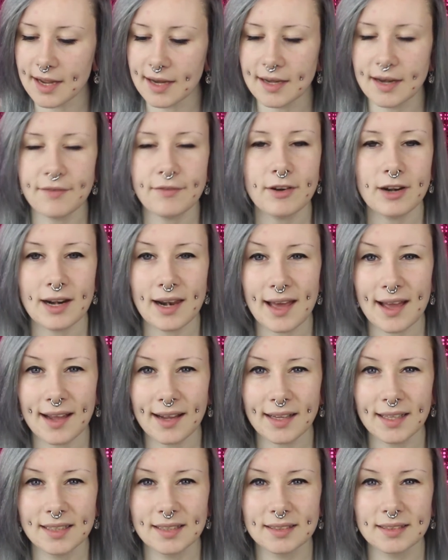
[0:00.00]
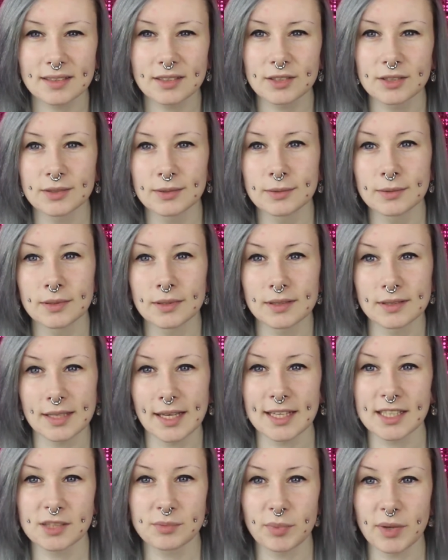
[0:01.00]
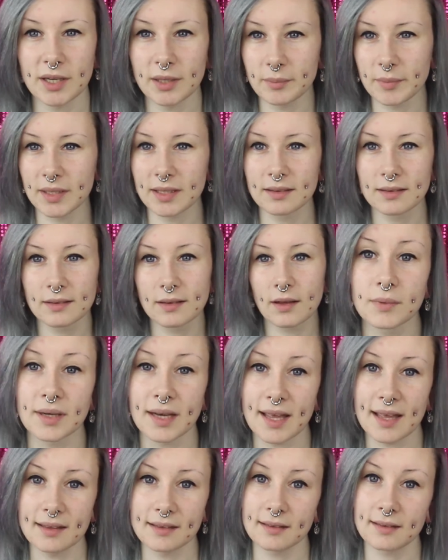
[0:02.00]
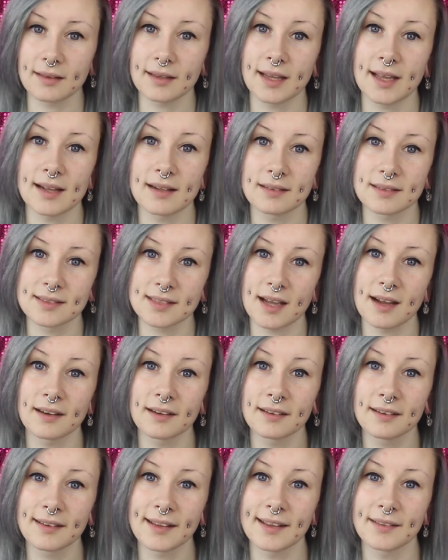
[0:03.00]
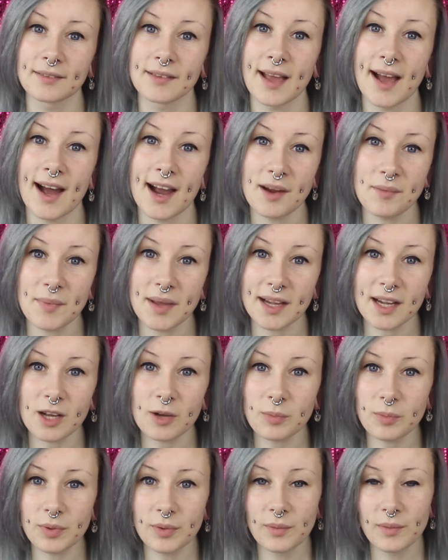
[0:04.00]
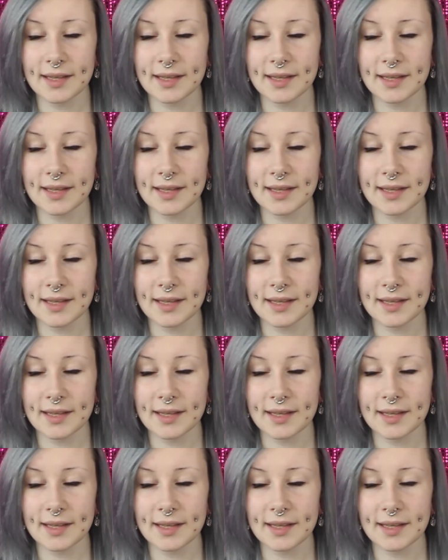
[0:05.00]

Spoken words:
I never liked to experiment with anything else other than eye makeup.